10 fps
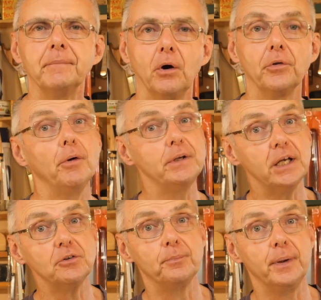although he
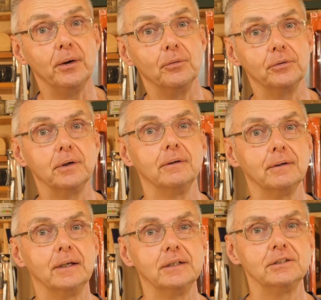does build
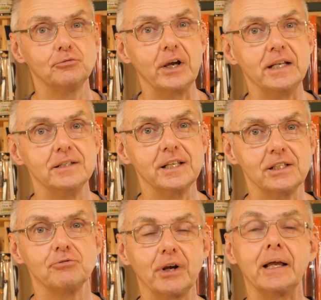straight
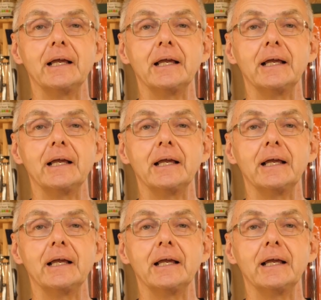6-string